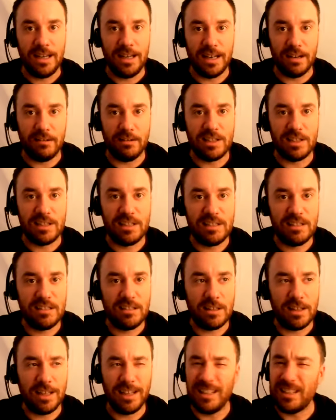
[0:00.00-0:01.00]
you know, I
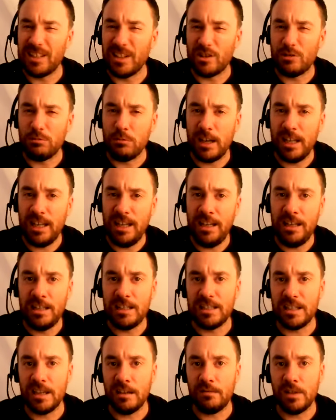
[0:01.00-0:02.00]
think it's at
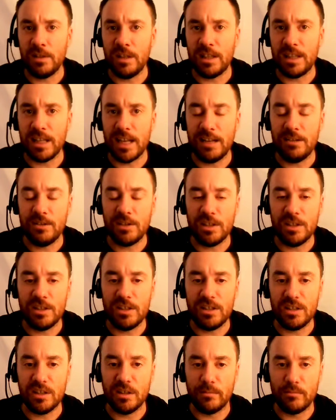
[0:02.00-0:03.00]

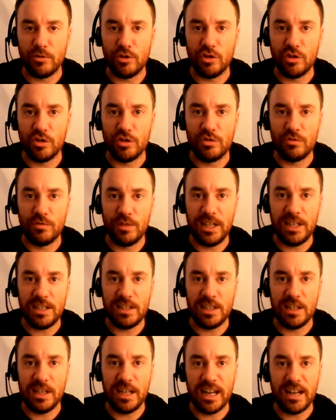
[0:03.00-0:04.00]
27,000 and I'm just
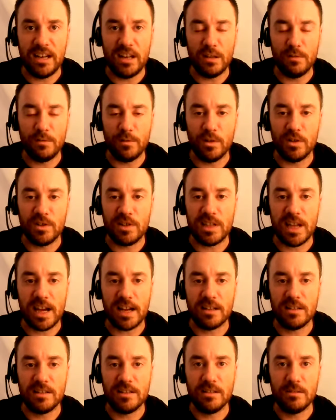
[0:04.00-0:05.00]
reaching the end of the first
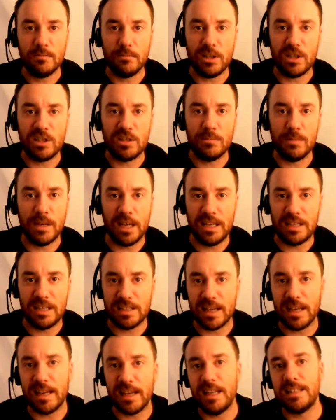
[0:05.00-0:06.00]
act, which to me
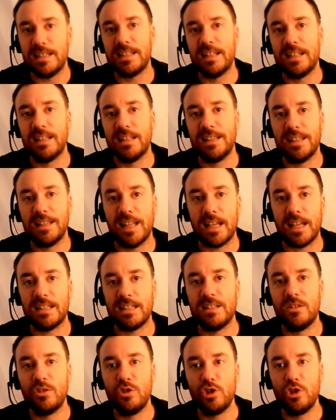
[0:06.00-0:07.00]
says
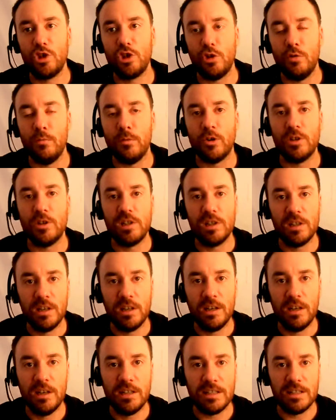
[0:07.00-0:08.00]
that's too much.
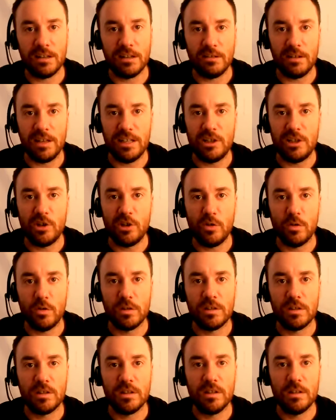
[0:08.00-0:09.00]
So I need to cut
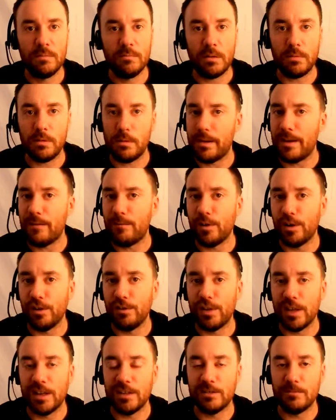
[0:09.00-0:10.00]
probably about
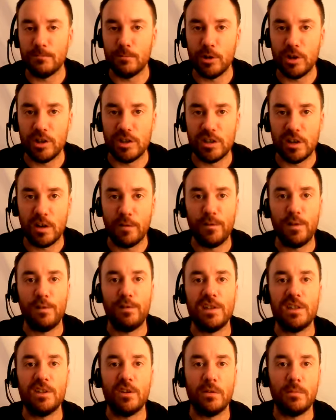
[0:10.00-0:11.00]
5,000 words off
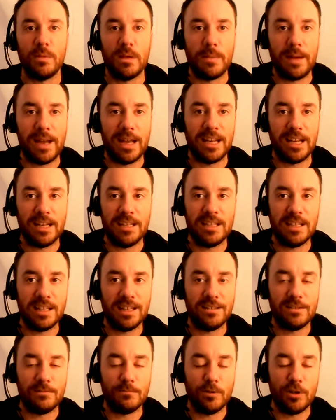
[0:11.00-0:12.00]
if it's going to be about an
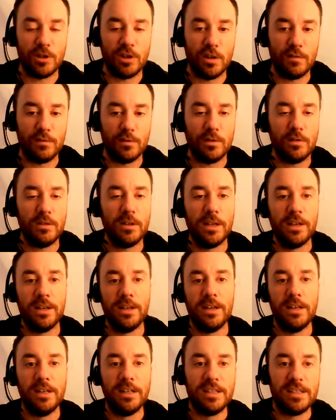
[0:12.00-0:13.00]
80,000 word novel.
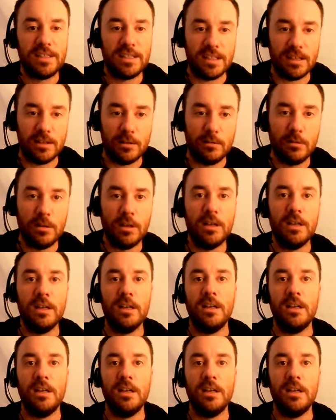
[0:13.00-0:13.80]
So